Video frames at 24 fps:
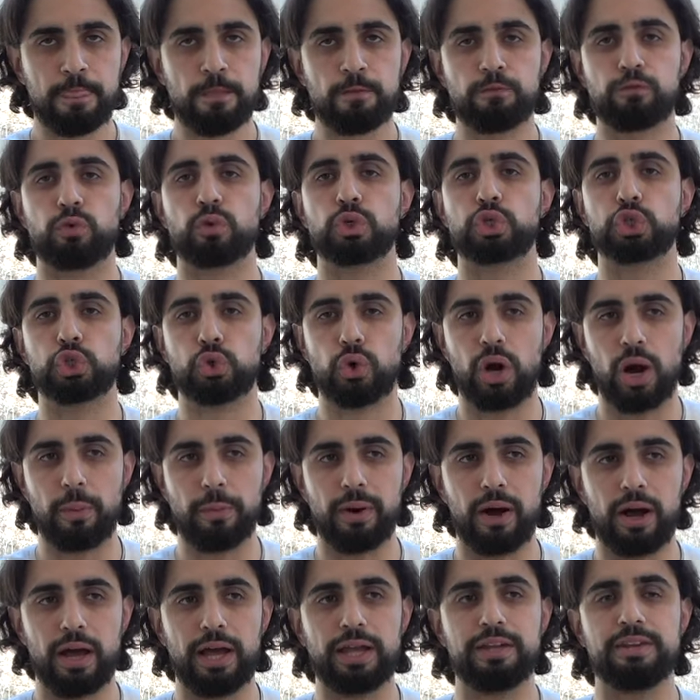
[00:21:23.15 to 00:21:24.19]
for
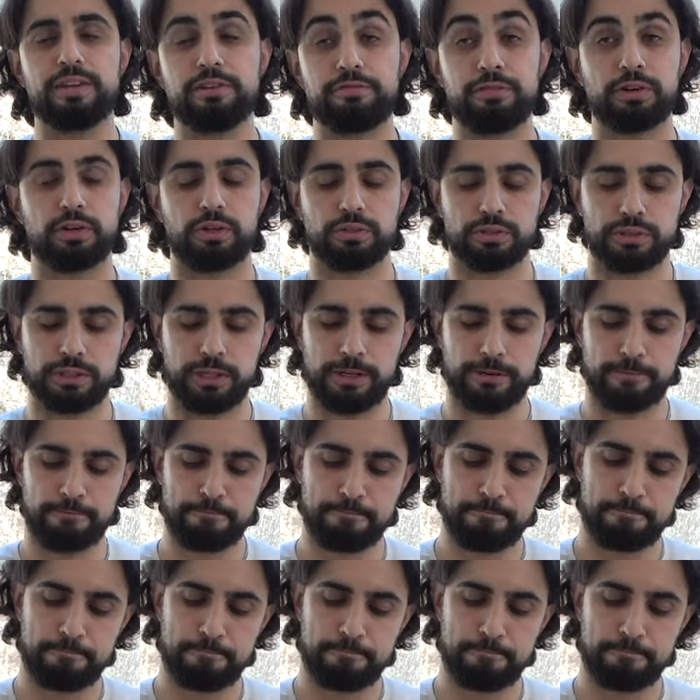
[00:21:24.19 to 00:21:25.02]
trauma and difficulty?